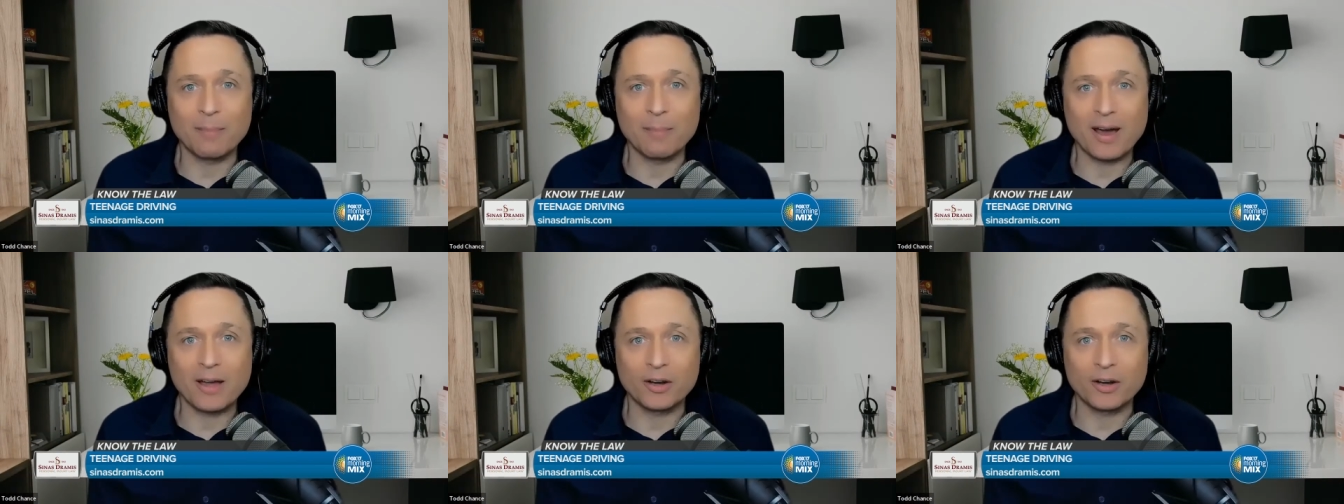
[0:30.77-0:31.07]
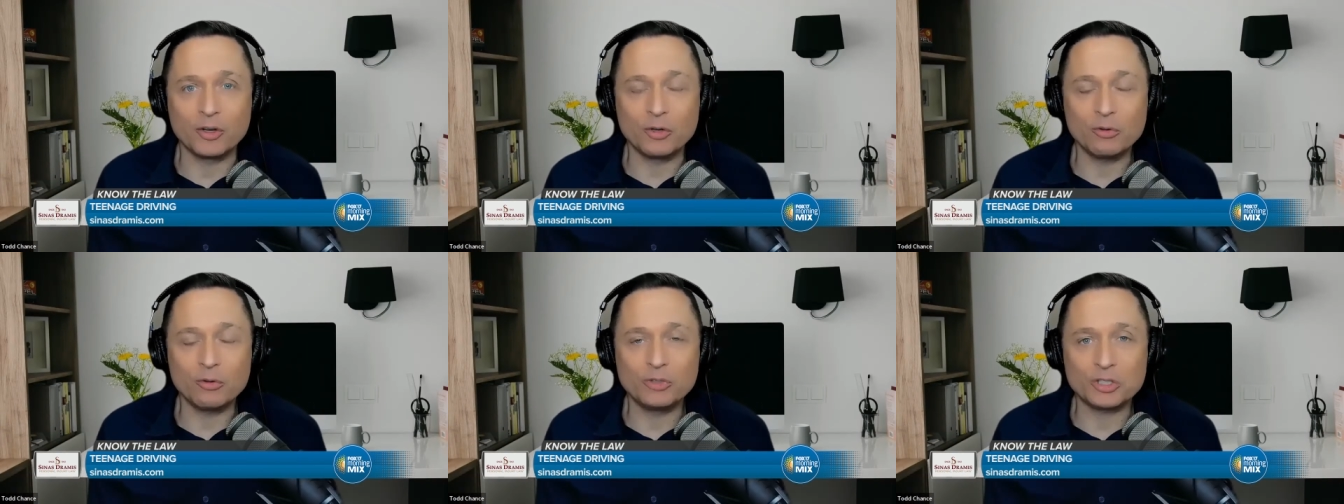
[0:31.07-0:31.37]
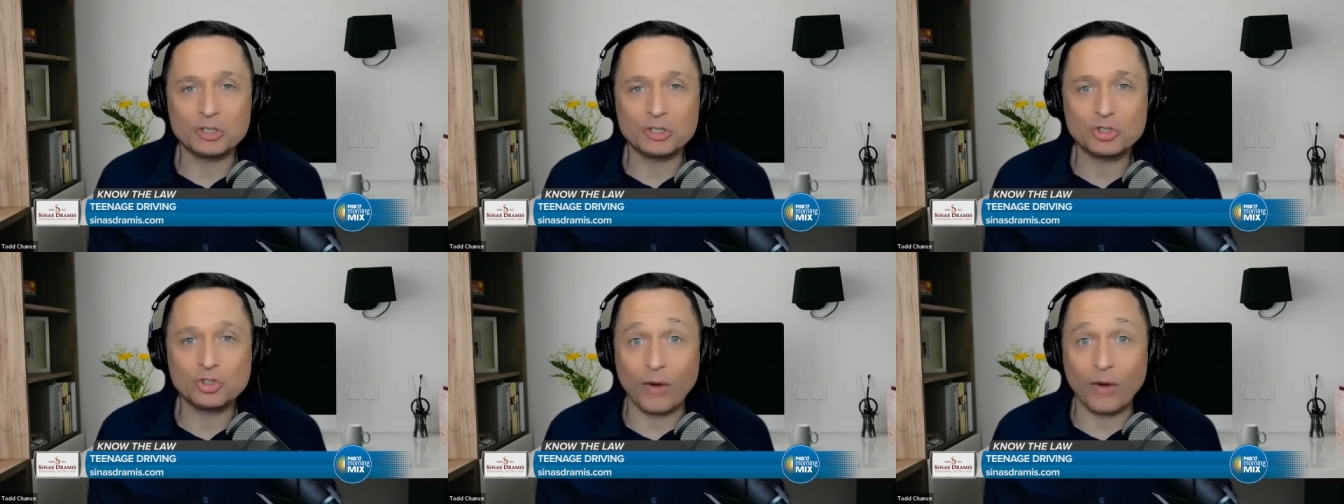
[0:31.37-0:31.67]
about a new
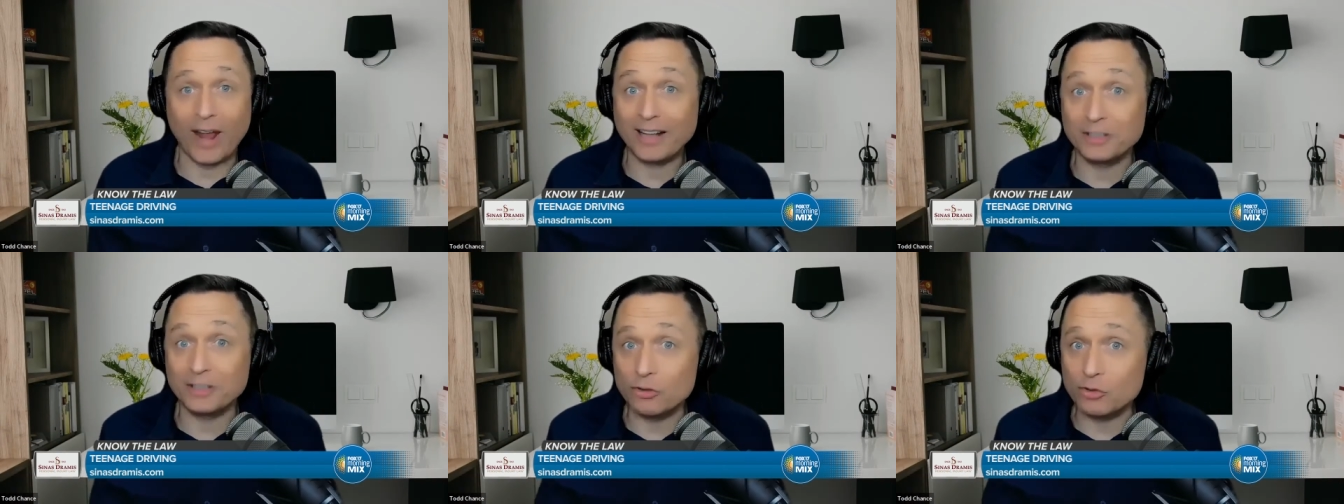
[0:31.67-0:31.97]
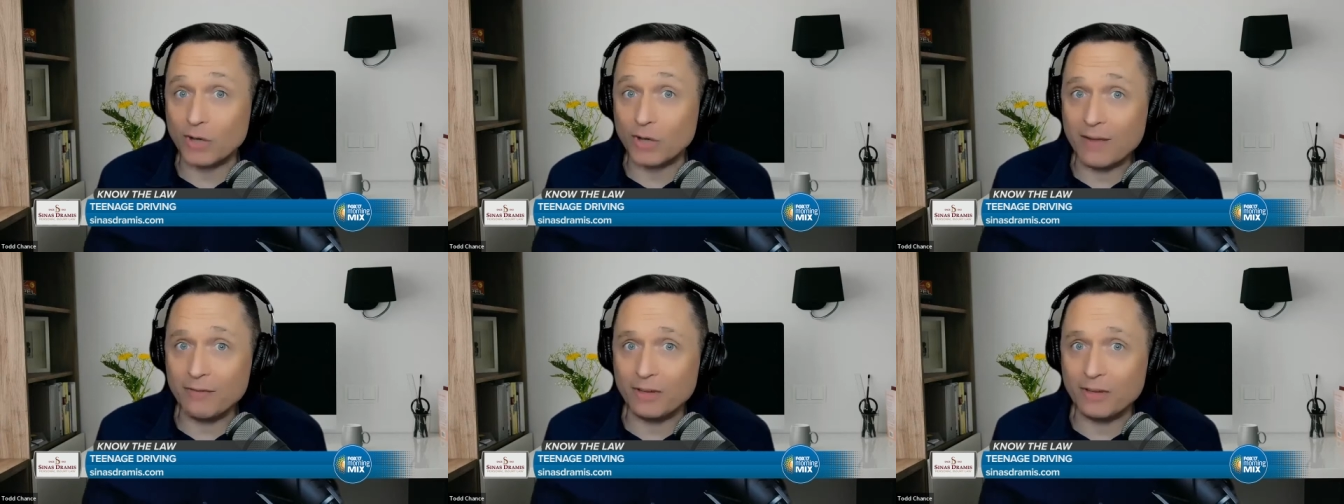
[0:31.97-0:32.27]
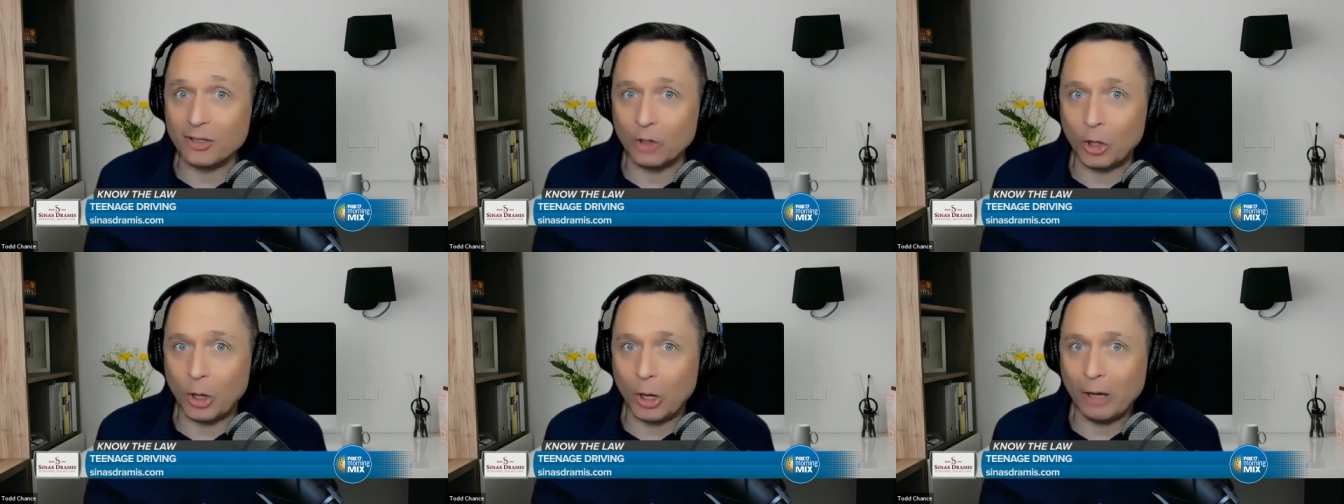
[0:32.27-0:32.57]
distracted
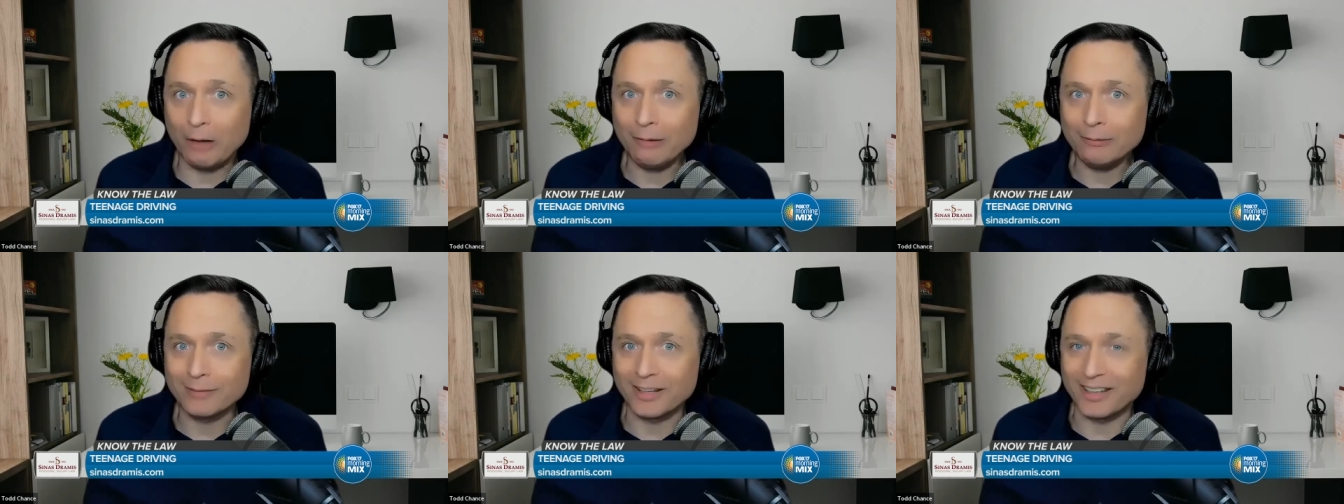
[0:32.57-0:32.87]
driving law.